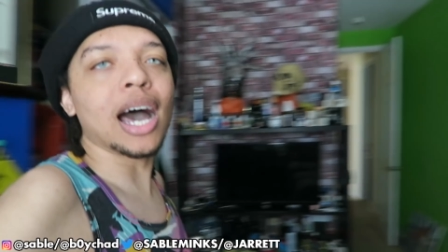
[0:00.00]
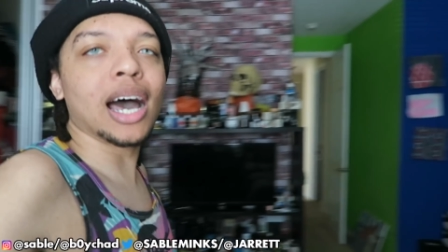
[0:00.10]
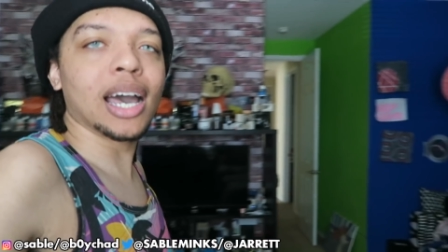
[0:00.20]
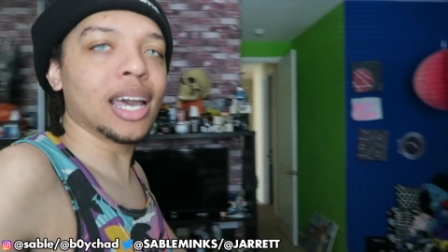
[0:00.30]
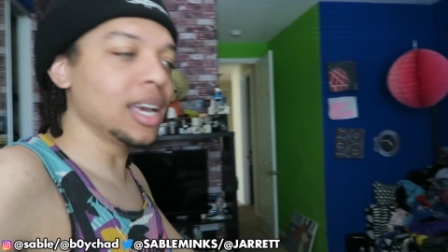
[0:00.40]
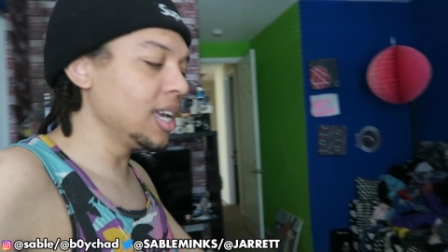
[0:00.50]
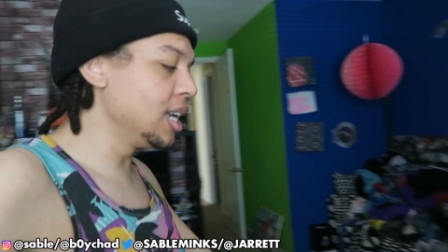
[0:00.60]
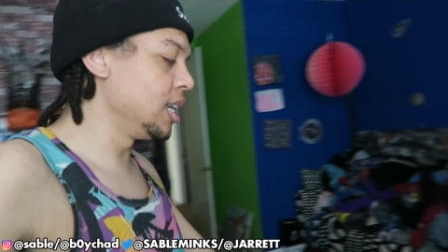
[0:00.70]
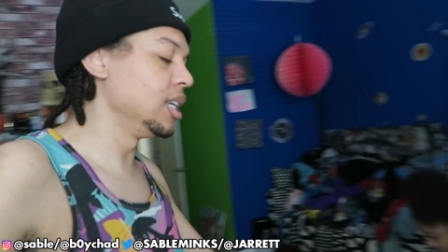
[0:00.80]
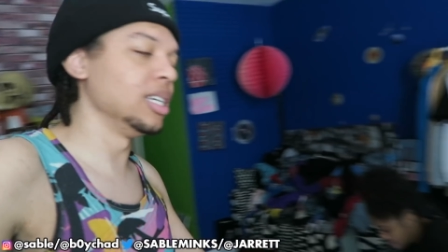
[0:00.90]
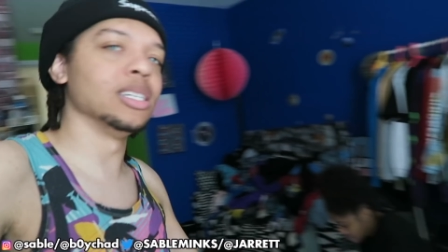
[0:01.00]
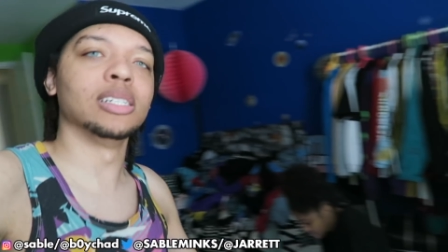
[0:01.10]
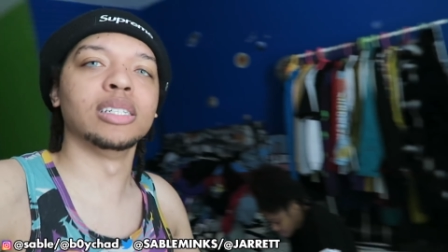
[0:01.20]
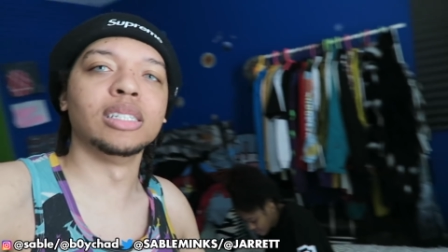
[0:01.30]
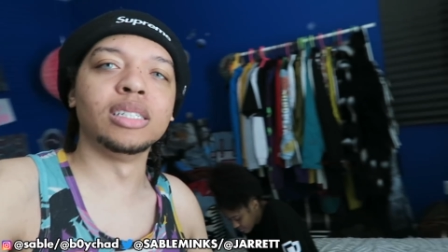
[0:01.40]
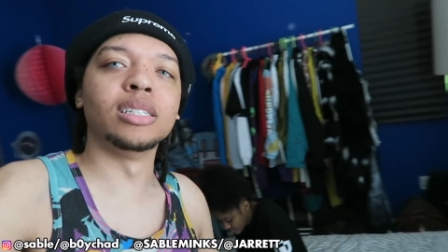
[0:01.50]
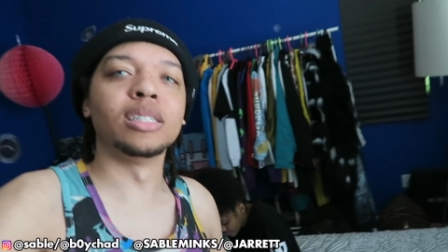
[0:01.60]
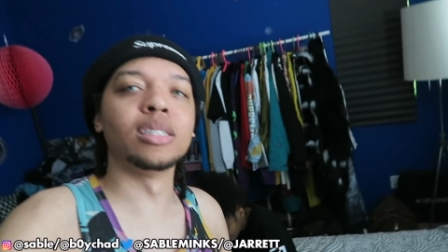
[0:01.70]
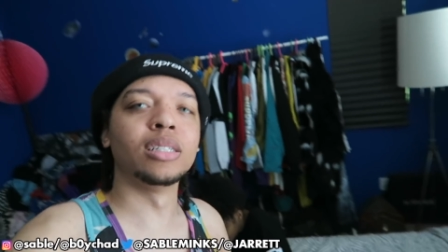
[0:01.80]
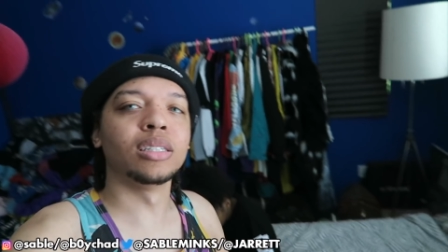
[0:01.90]

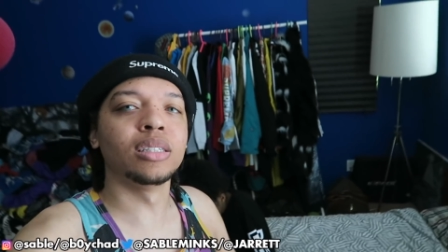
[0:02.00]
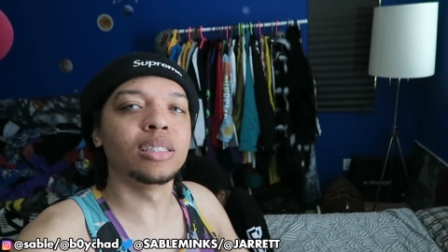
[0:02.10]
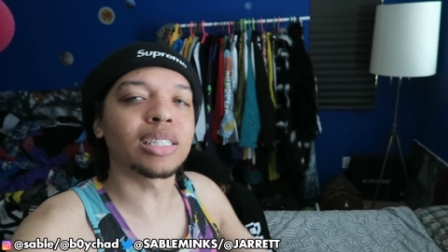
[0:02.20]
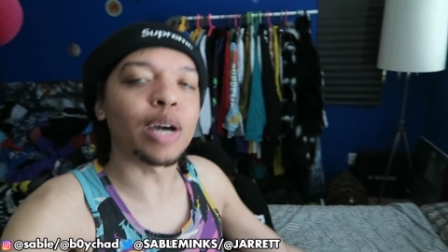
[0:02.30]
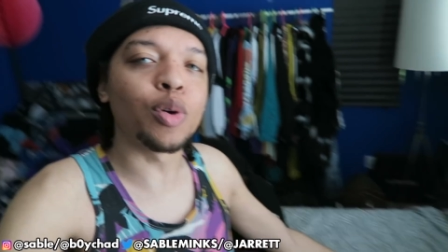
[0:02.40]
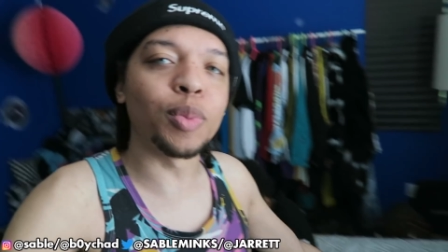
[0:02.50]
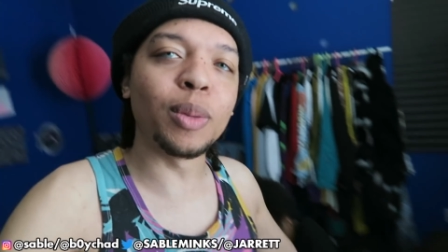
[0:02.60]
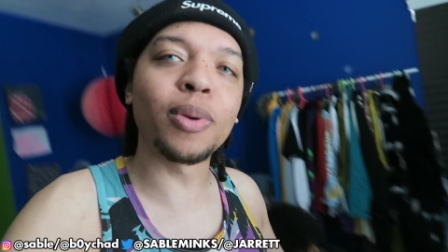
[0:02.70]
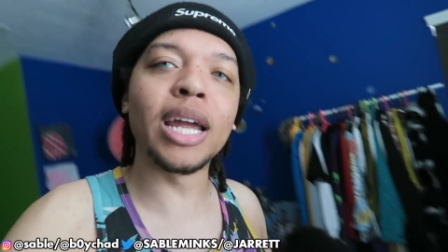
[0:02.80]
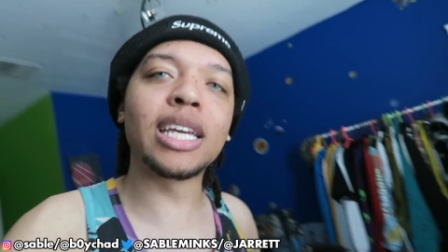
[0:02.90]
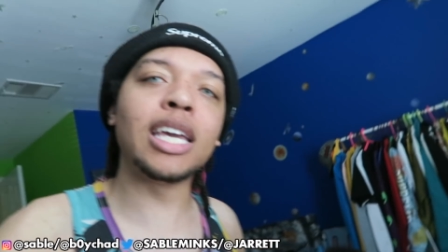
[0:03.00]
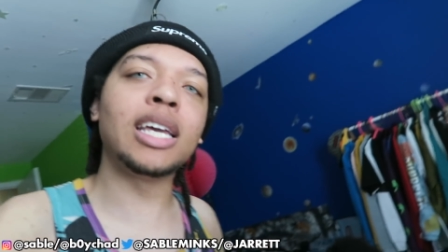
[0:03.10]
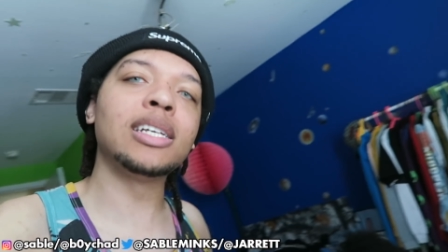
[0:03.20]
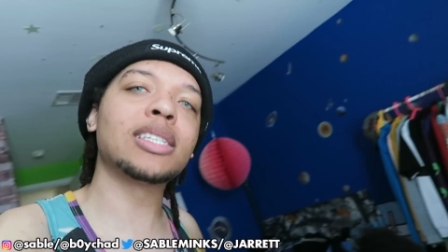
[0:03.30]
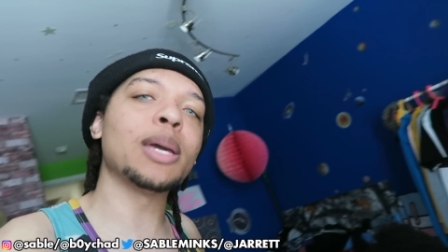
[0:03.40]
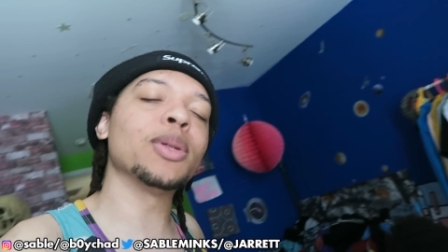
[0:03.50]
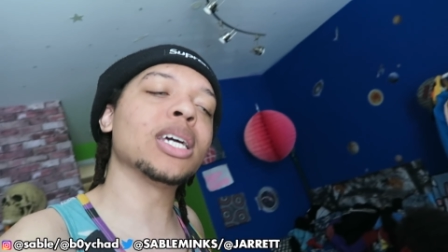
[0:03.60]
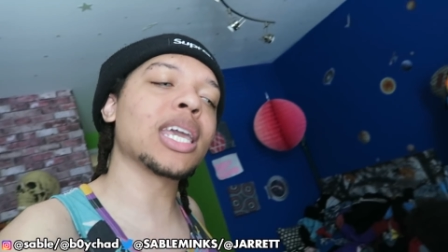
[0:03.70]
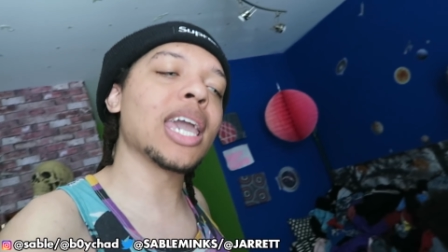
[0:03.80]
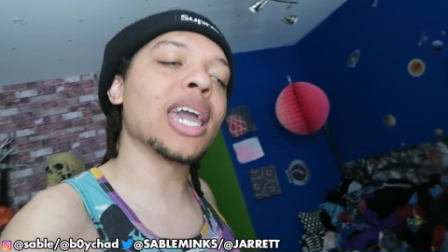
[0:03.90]
guys, I will be pranking
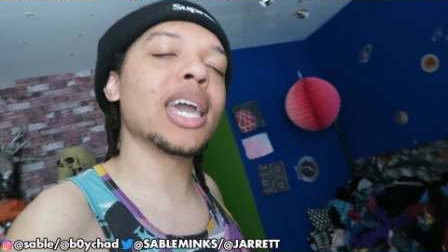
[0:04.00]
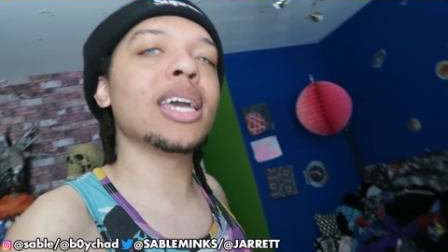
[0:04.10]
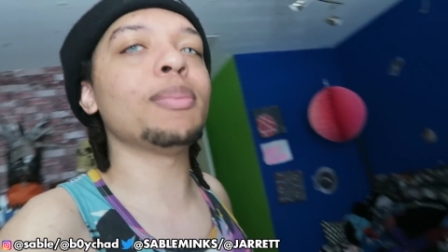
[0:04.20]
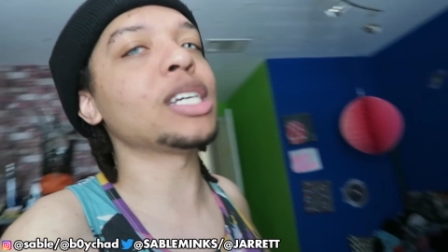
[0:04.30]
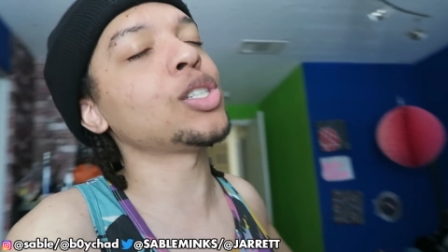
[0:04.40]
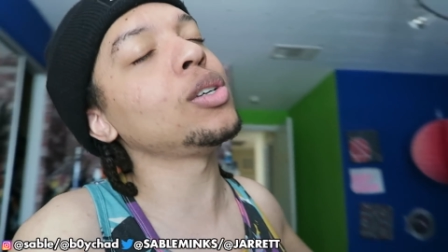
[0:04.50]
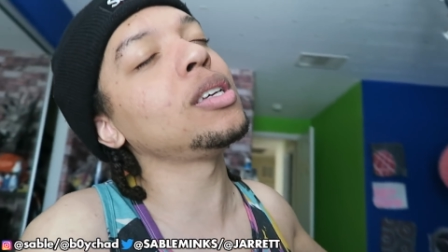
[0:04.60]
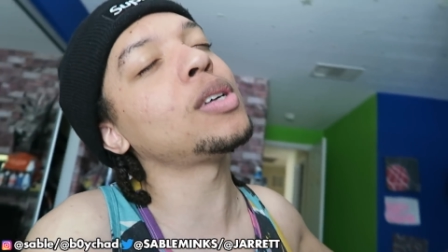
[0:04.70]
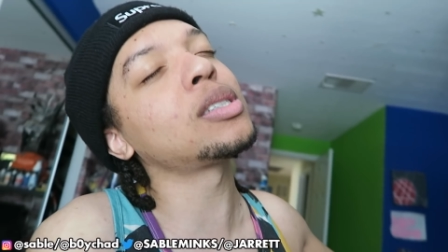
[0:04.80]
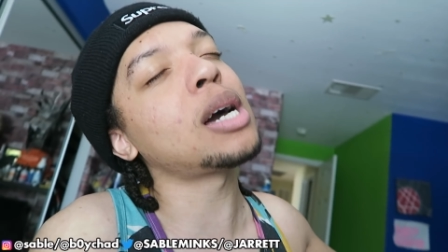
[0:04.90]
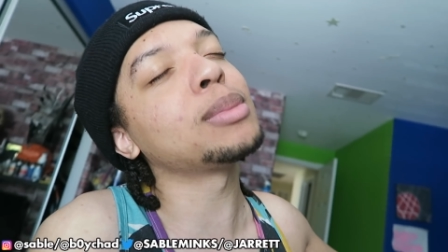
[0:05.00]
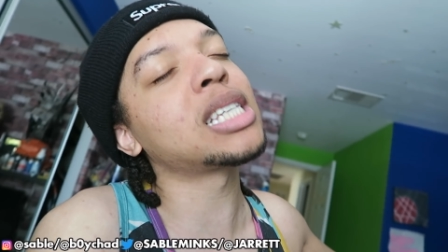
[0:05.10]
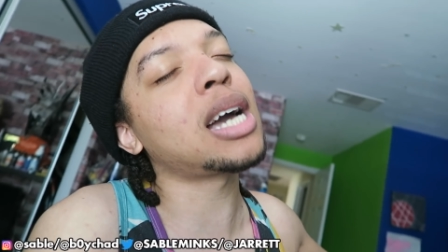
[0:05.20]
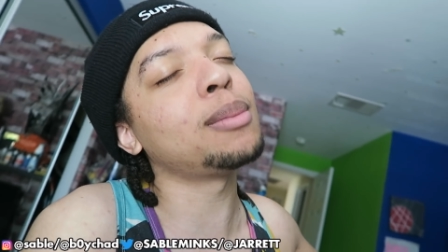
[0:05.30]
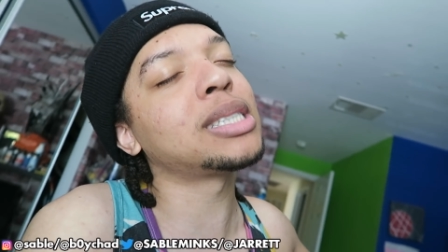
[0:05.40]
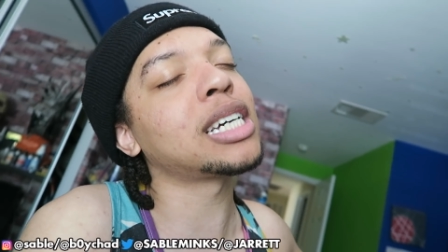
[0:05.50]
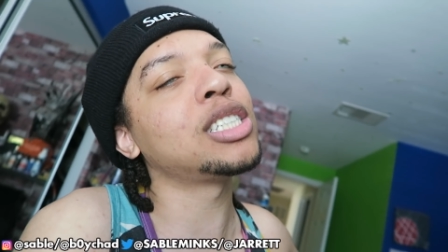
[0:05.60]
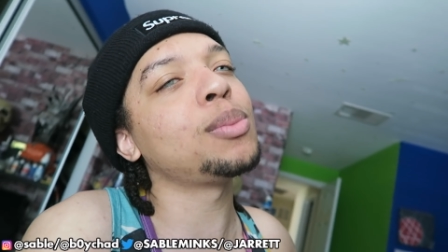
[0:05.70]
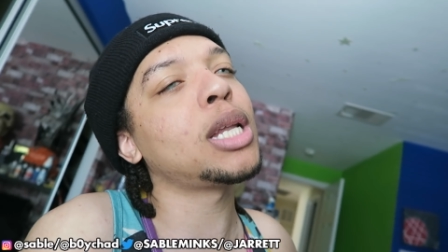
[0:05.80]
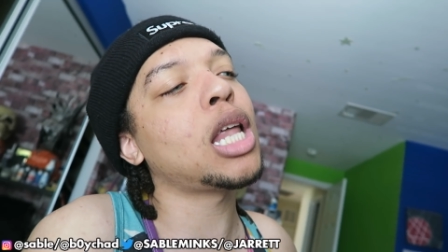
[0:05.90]
Sable again. Make sure you leave those comments in the comment
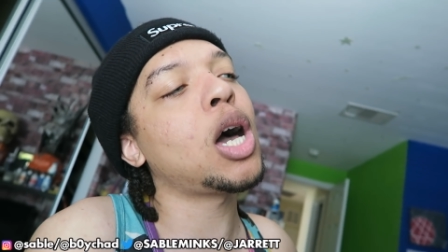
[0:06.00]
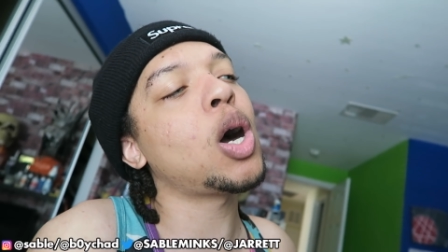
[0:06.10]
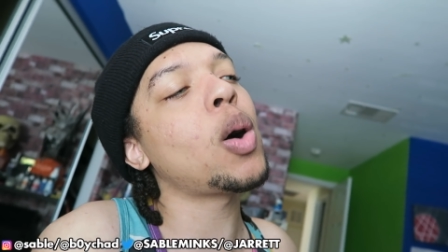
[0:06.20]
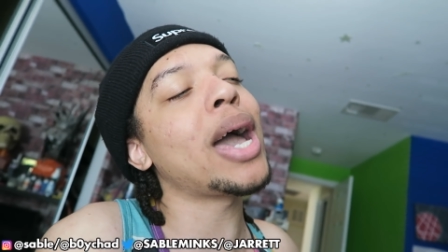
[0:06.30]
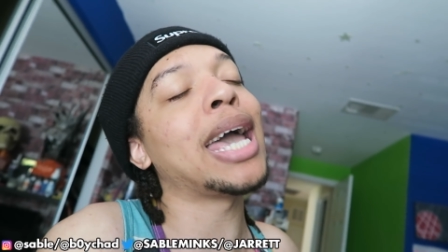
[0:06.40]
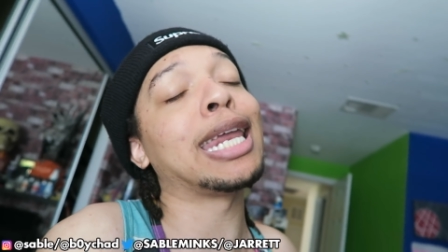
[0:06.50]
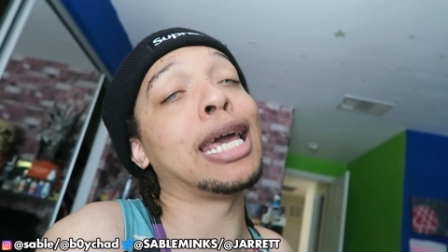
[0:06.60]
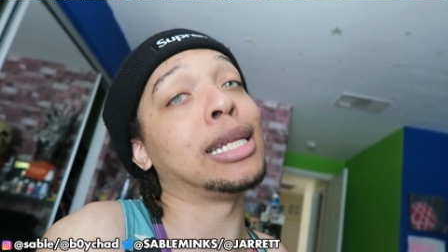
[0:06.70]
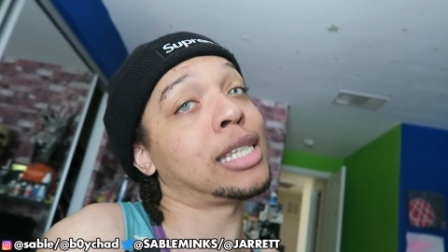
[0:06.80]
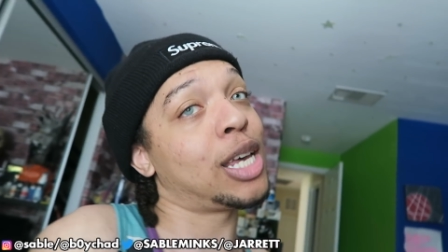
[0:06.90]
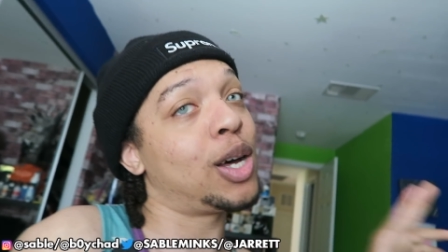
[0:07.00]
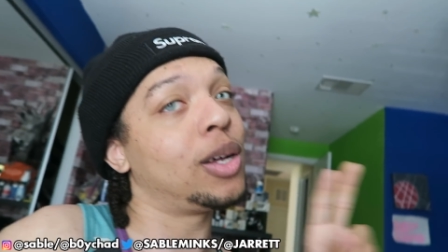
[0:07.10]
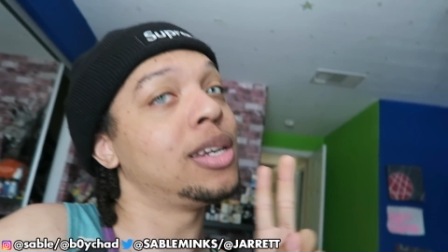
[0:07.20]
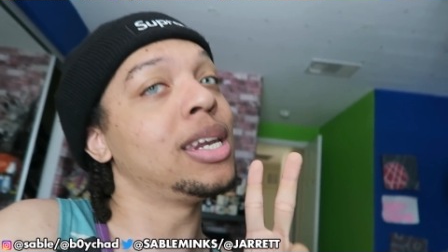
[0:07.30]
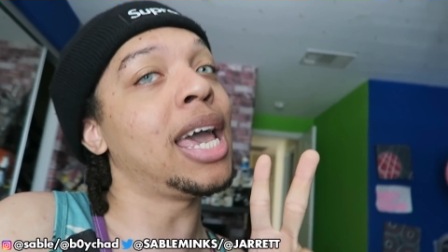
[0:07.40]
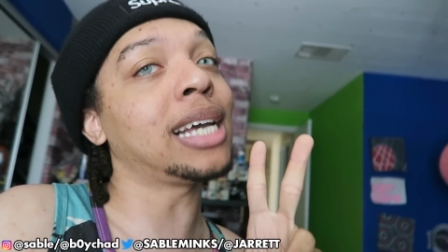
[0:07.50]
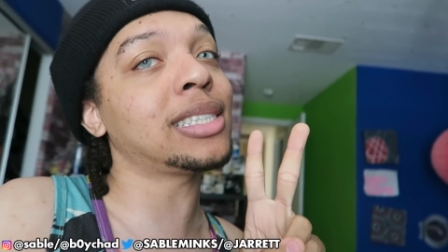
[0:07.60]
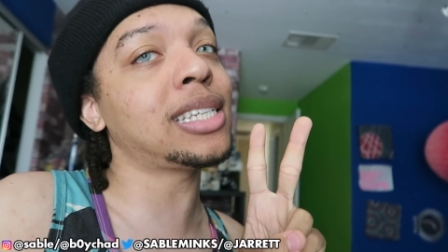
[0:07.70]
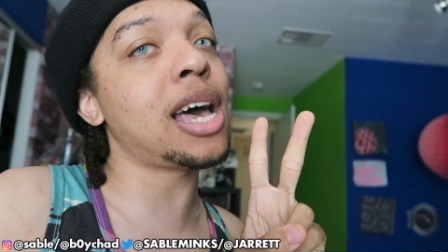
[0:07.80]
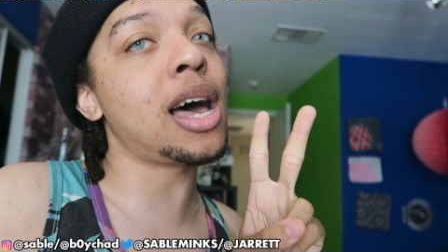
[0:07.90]
section below. And until
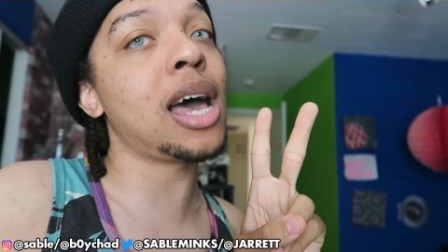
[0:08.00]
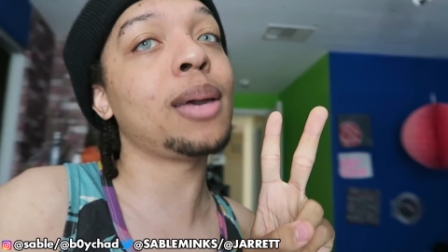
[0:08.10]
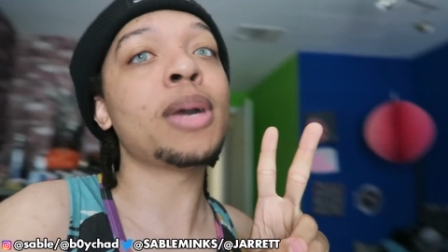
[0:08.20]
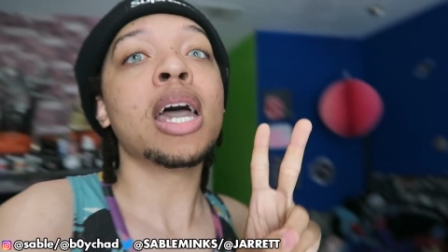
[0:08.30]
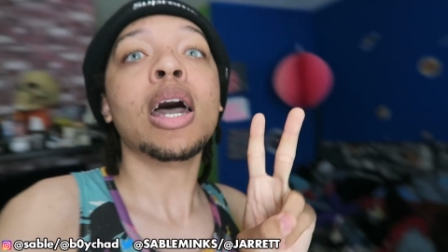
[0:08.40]
next time,